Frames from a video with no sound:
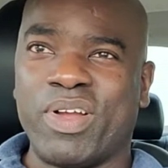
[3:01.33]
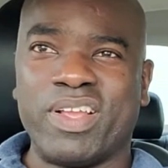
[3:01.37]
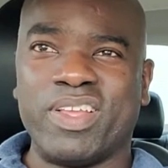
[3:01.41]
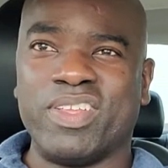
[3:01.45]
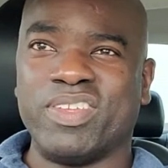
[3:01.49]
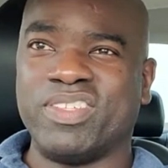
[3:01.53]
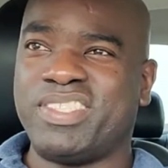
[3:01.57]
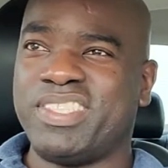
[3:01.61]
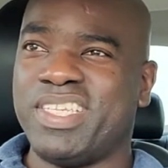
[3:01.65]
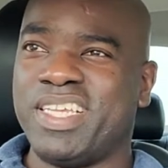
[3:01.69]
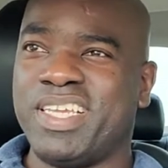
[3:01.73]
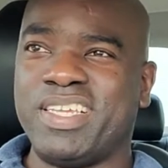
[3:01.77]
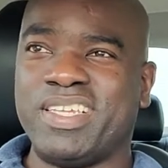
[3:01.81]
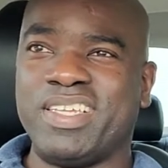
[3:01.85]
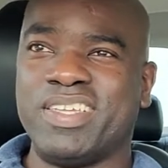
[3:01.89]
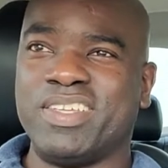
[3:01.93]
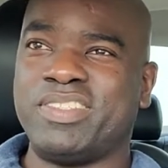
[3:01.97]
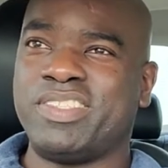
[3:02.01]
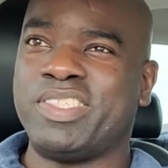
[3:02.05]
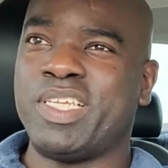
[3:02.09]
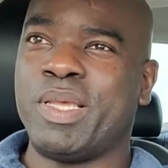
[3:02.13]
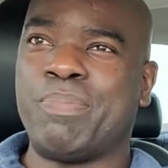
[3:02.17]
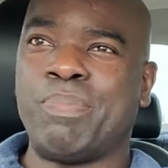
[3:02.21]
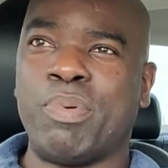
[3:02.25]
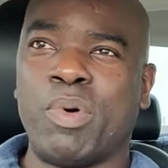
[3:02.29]
You'll see you'll
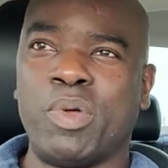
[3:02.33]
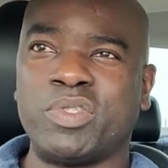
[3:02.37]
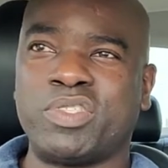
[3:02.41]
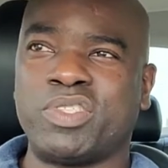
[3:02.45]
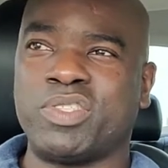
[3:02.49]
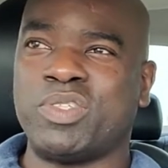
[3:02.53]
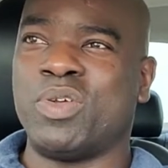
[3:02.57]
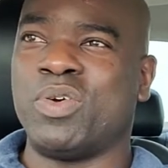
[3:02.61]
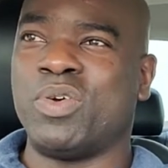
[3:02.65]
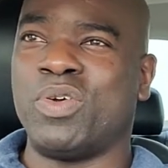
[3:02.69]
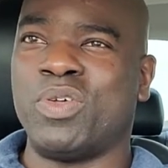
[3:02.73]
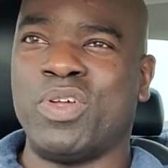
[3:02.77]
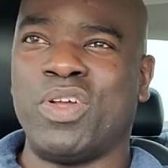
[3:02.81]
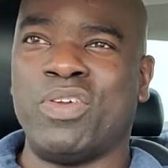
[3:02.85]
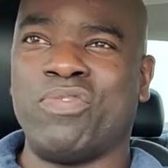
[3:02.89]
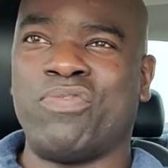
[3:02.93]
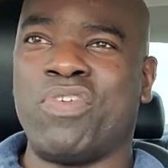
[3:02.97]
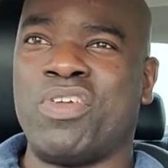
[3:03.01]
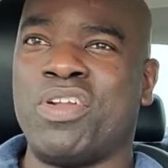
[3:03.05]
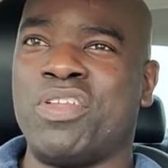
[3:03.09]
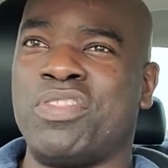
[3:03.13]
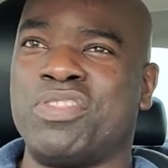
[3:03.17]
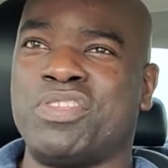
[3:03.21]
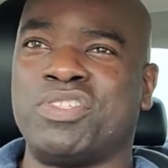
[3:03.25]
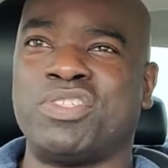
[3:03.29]
see posted on in
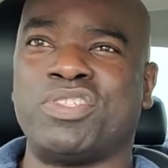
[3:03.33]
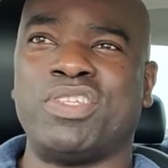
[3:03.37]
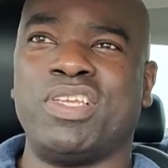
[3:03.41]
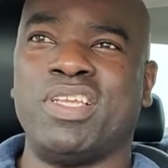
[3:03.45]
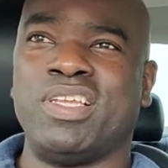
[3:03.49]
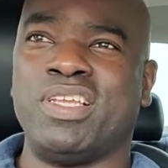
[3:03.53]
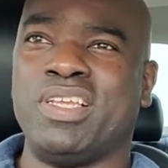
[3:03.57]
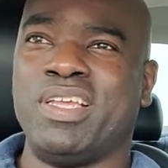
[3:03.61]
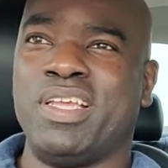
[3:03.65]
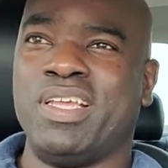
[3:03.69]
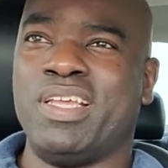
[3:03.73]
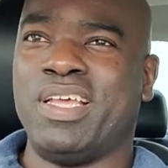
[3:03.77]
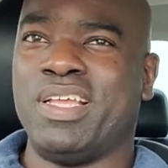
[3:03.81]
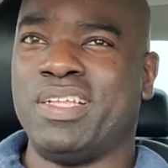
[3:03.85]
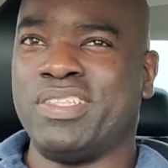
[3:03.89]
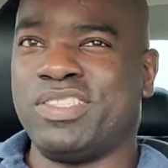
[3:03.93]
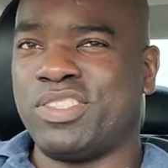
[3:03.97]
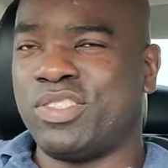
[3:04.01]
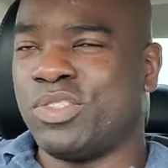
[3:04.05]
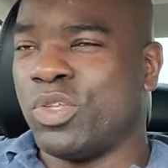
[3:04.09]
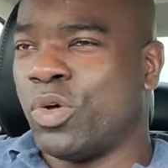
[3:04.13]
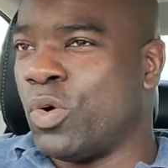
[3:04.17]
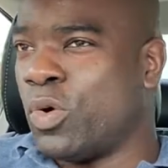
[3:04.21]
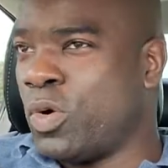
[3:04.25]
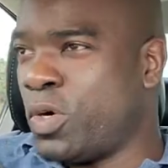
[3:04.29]
front of the in
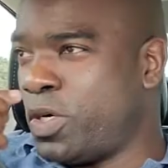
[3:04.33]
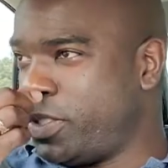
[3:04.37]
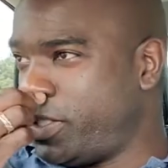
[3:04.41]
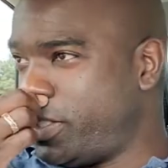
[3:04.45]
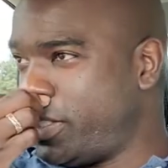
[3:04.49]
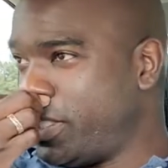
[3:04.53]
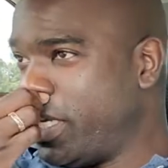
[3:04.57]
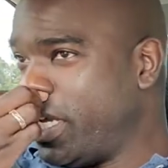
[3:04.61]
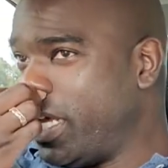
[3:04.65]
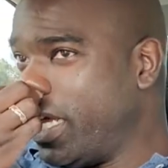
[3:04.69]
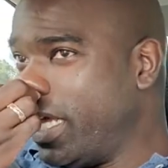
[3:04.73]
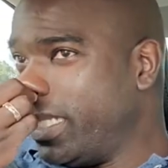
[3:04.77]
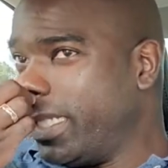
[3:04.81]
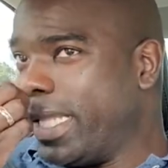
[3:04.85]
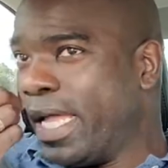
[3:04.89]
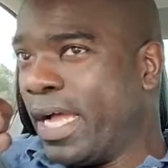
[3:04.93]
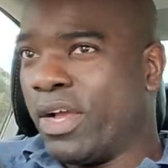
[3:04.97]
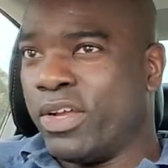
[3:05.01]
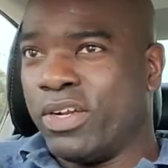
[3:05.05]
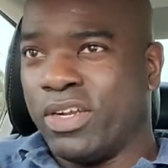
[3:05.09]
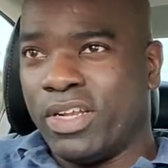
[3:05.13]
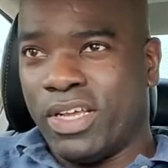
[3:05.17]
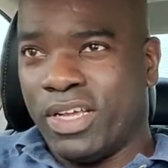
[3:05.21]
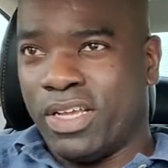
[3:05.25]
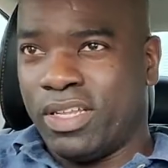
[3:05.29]
stores, like
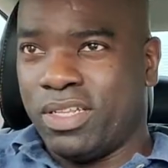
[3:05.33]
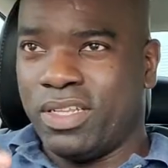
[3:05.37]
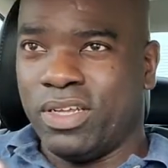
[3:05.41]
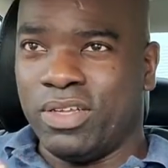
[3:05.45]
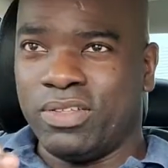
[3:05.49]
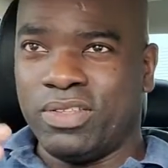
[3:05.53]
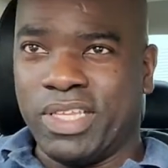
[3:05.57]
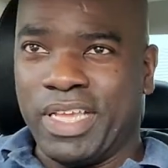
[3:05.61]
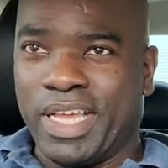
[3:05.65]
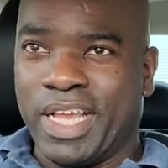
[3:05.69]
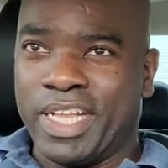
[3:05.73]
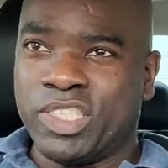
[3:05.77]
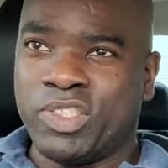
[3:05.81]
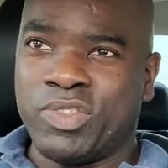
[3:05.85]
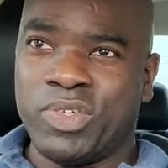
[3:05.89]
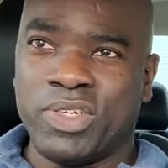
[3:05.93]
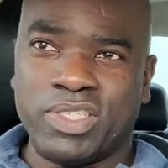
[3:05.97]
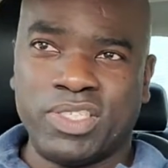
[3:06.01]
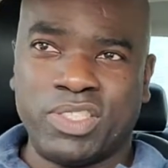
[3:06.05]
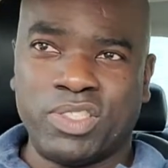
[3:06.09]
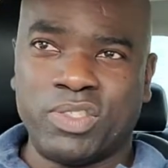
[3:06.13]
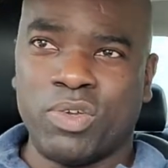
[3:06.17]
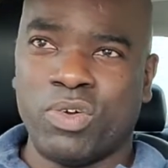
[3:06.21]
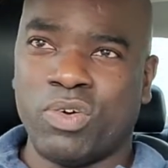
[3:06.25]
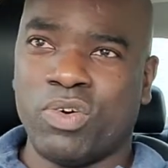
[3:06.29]
on the on the
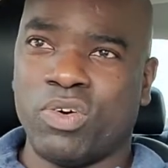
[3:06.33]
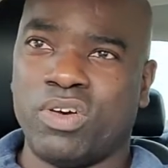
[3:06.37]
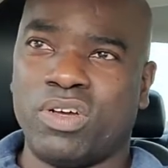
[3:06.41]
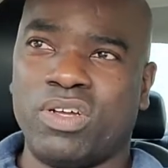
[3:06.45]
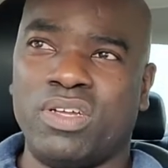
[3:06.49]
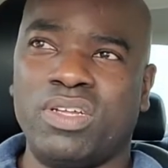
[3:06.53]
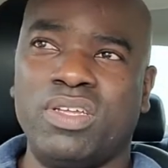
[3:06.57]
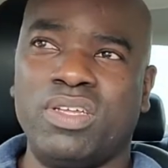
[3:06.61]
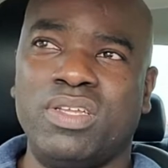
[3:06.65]
entrance, or